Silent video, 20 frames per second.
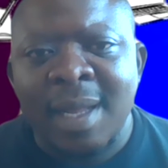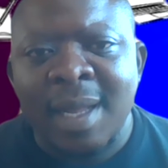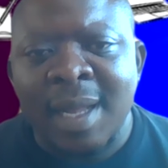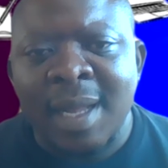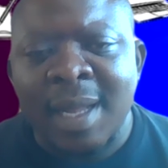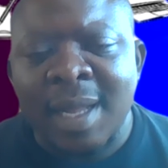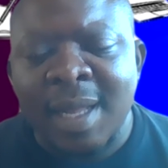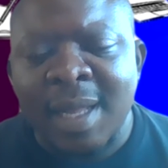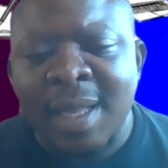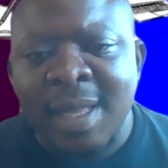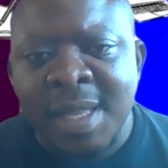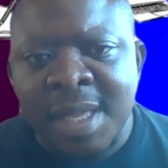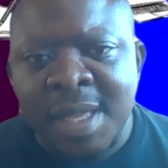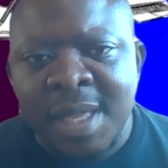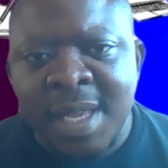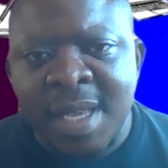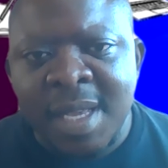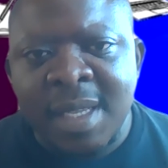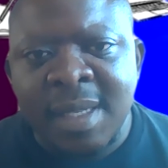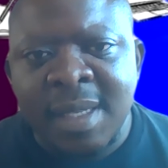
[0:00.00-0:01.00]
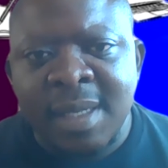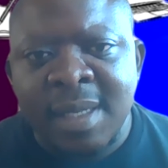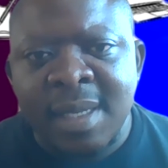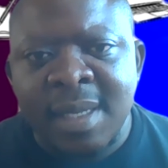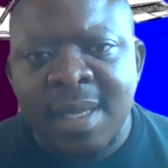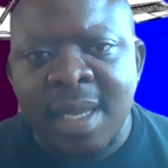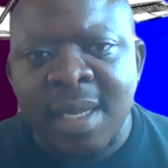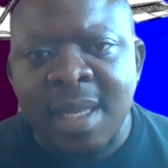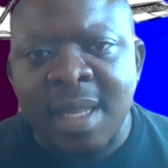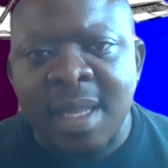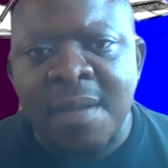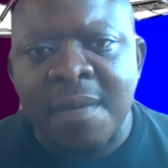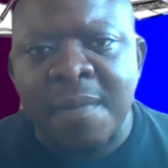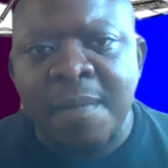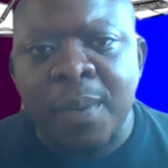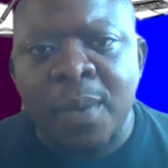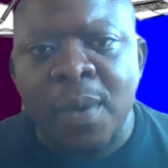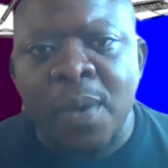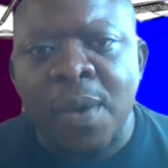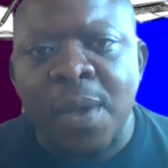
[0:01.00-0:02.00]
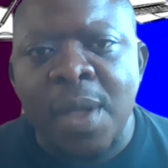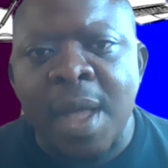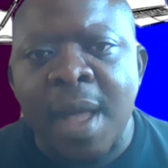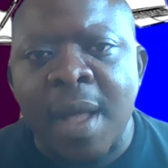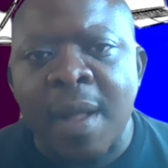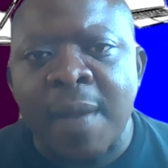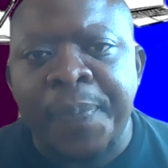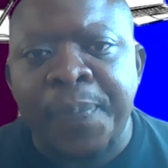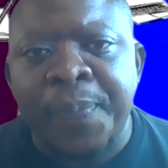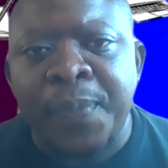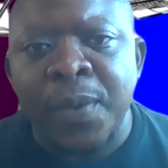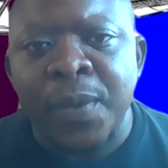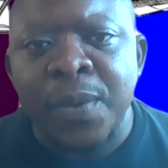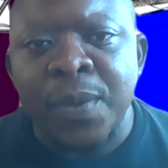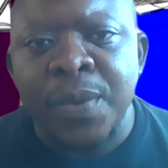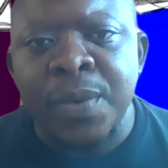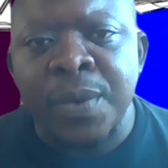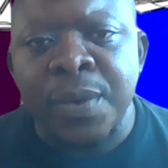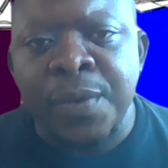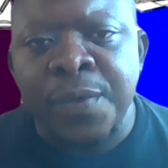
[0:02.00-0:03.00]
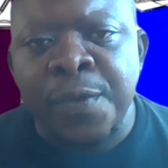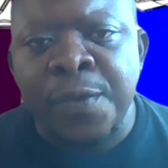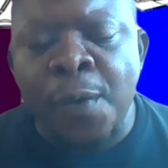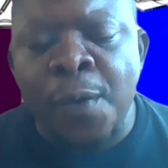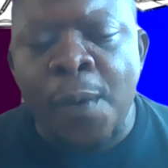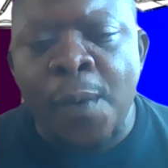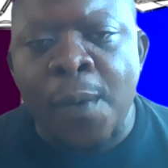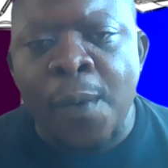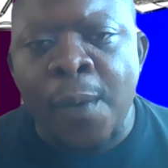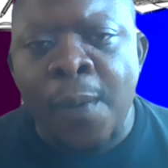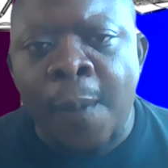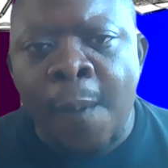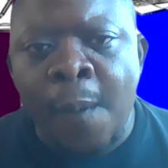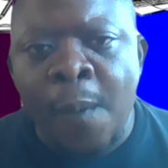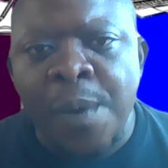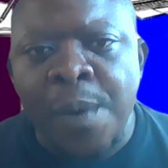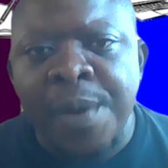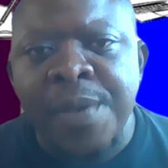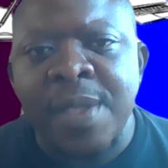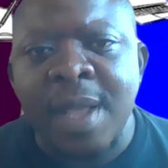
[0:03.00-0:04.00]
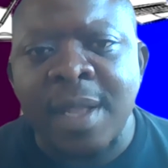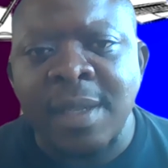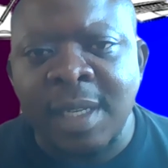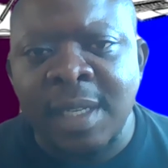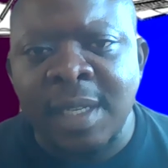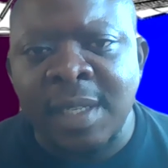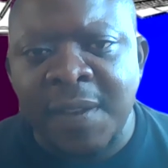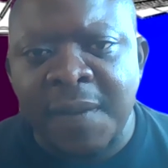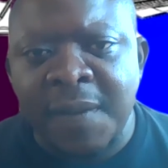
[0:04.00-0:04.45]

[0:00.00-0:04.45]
are the things that the employer will look for when they are just